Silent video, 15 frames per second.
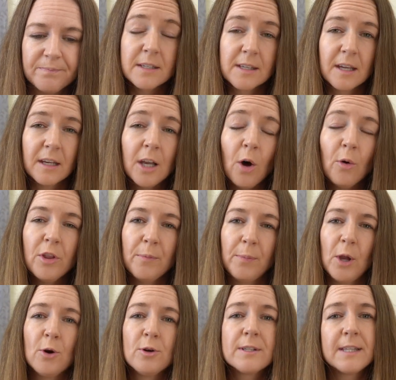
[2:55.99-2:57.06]
This can lower the
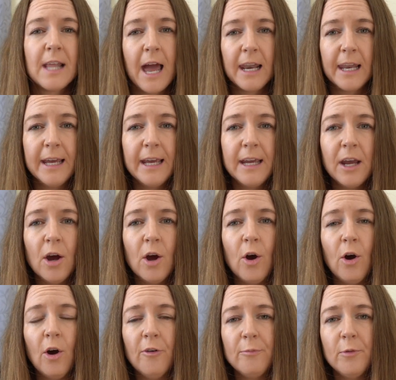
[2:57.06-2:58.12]
blow slightly
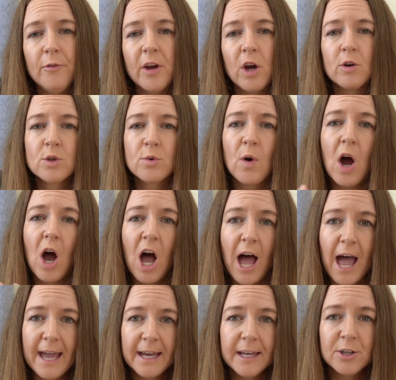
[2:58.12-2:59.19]
of moving onto a
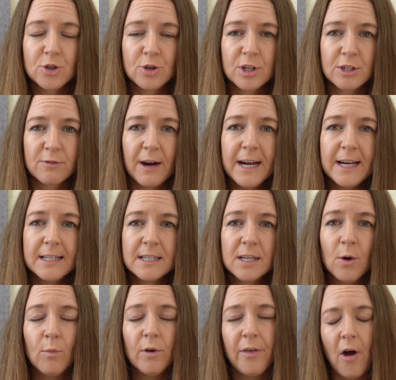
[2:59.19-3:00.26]
higher interest rate
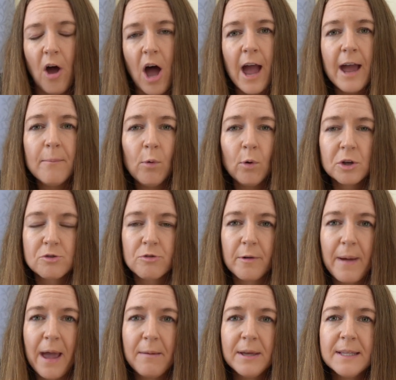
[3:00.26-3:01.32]
with higher mortgage
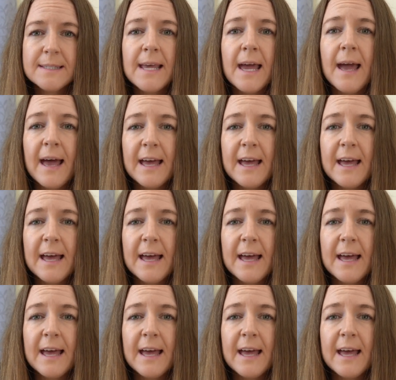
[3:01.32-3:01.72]
repayments,